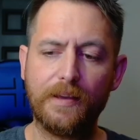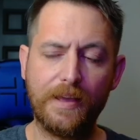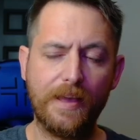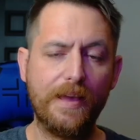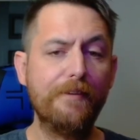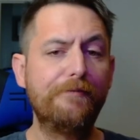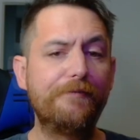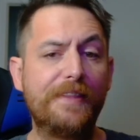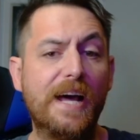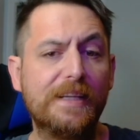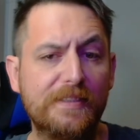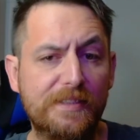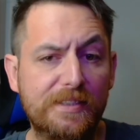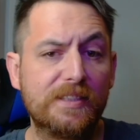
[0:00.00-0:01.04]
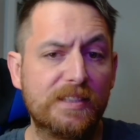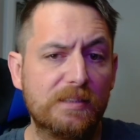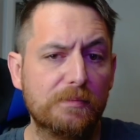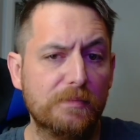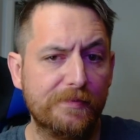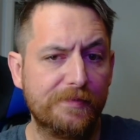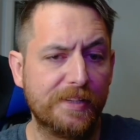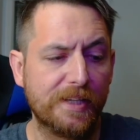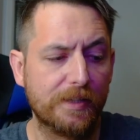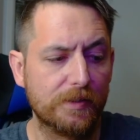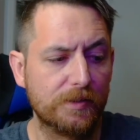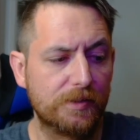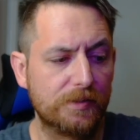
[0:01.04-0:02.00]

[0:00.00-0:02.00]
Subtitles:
if that system of theirs